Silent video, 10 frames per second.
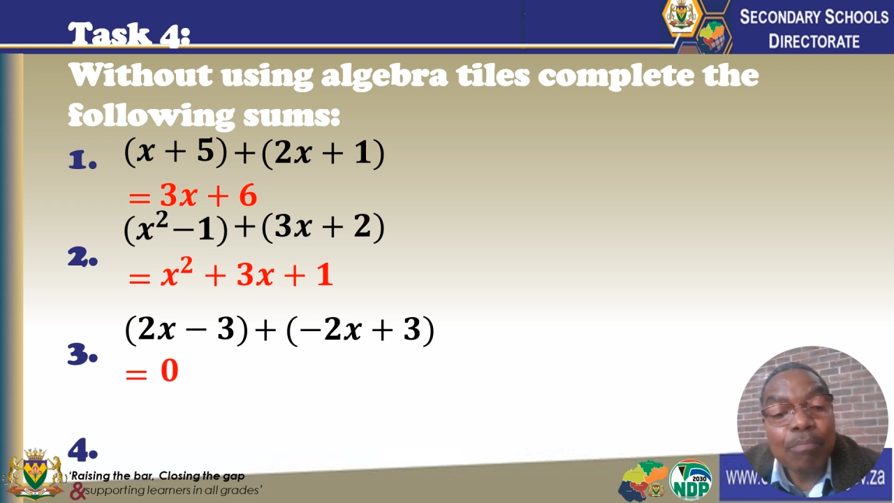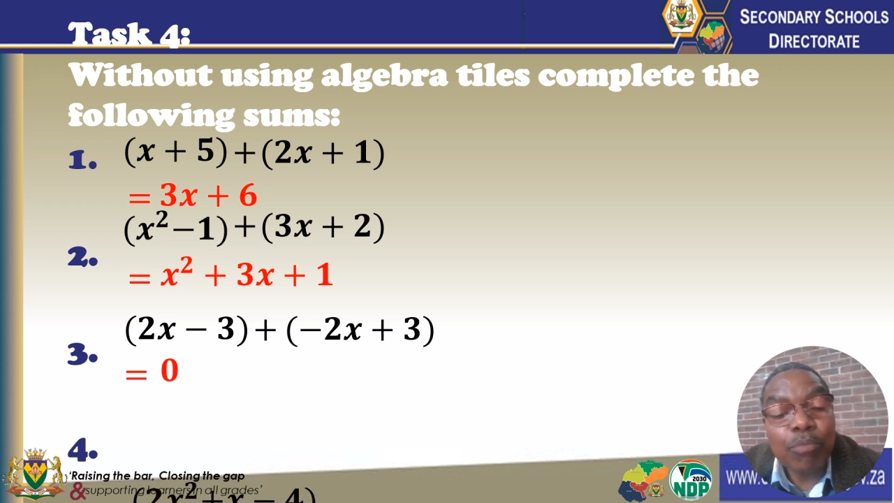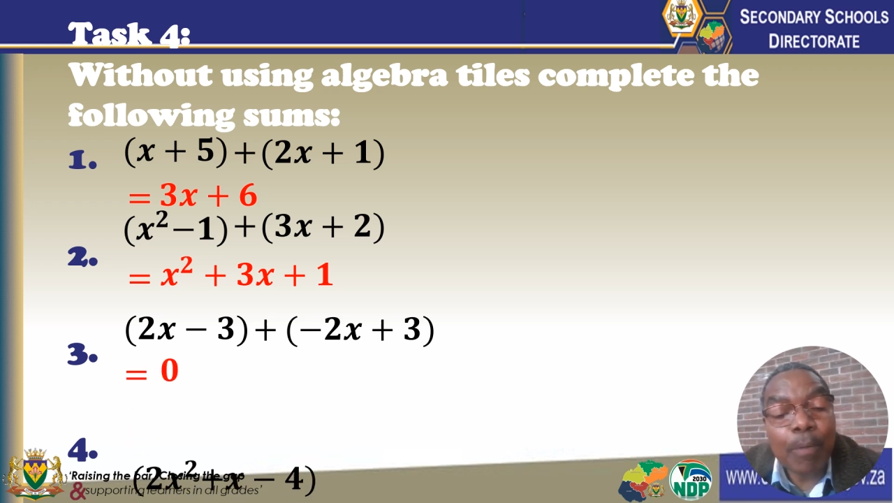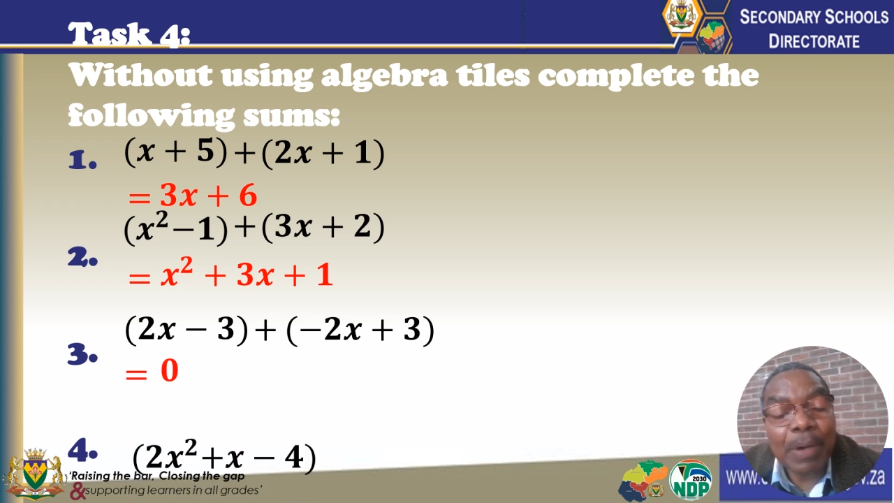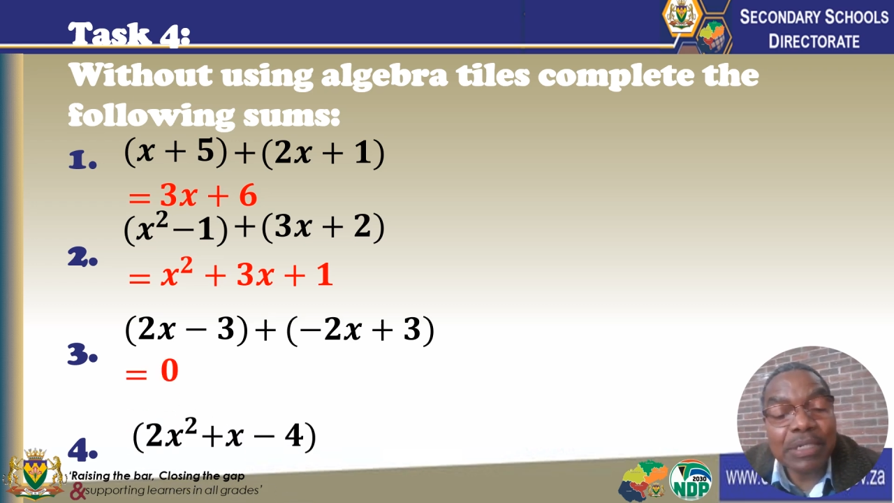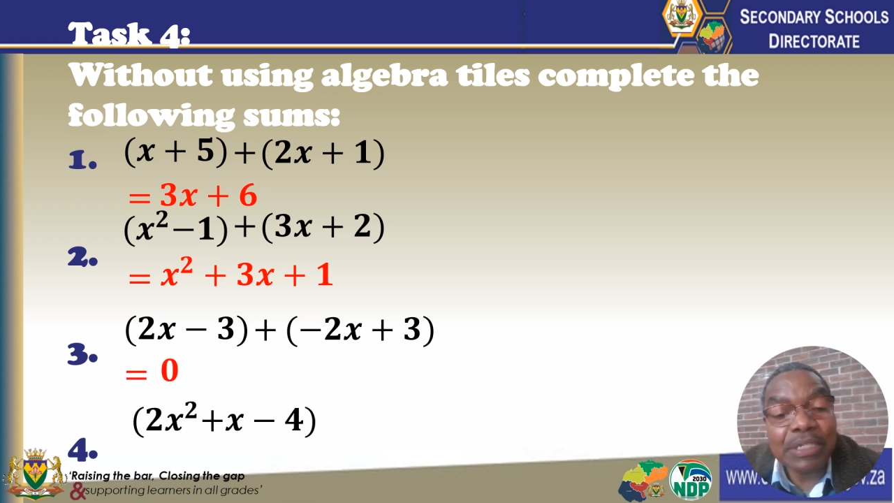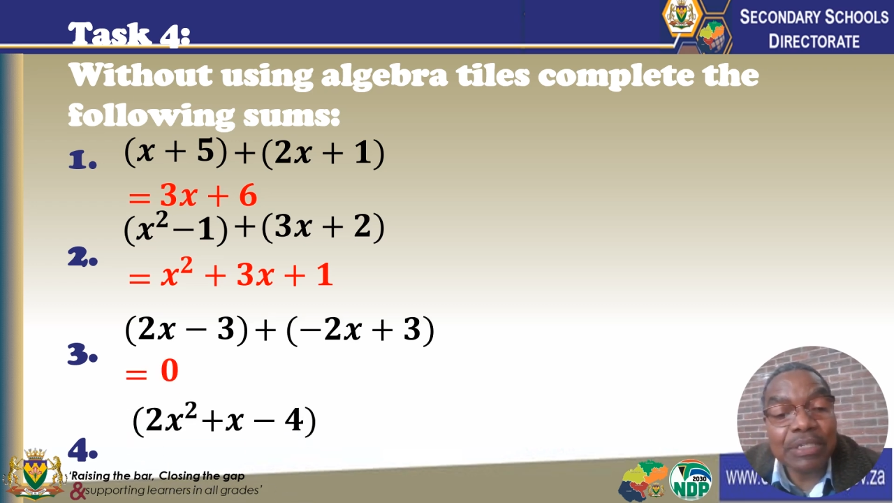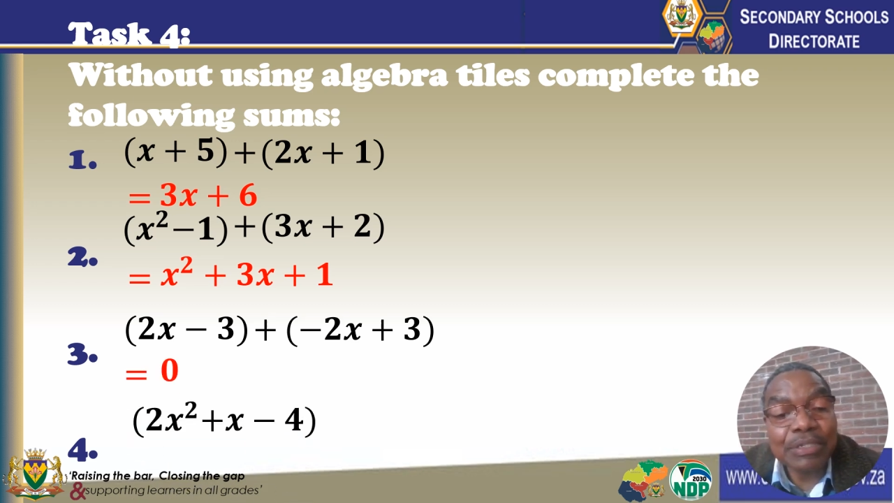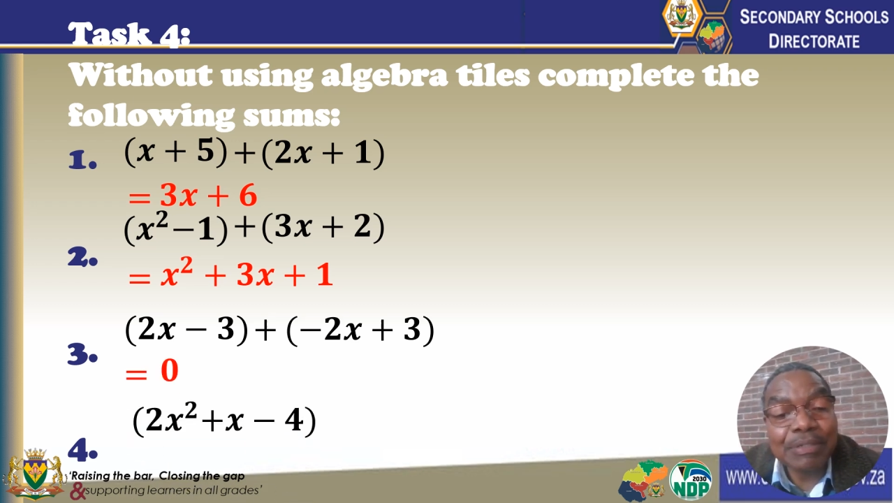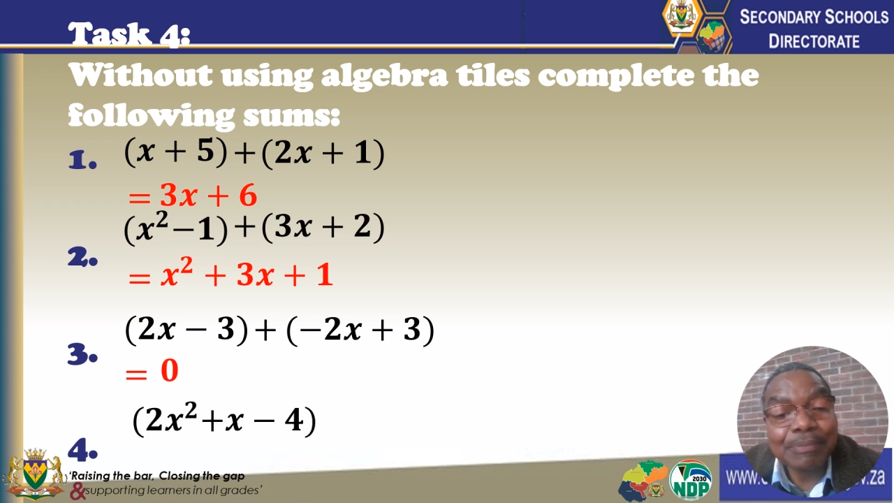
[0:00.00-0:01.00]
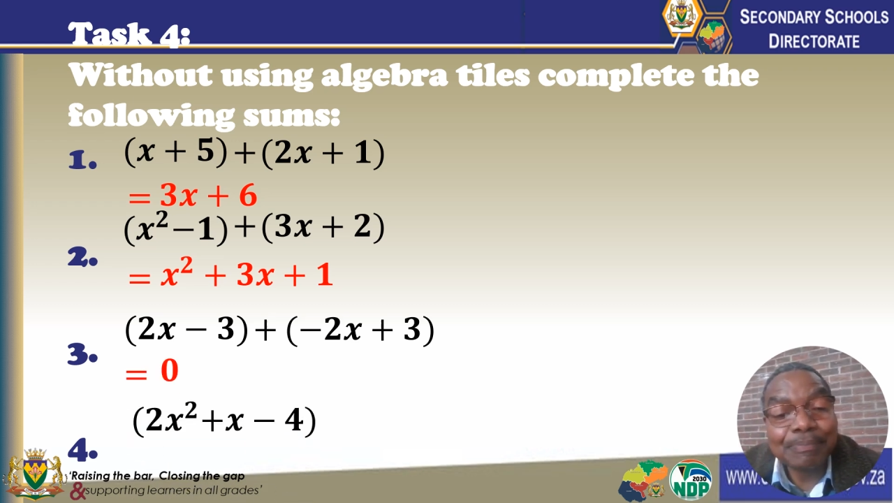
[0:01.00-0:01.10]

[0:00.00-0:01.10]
properties.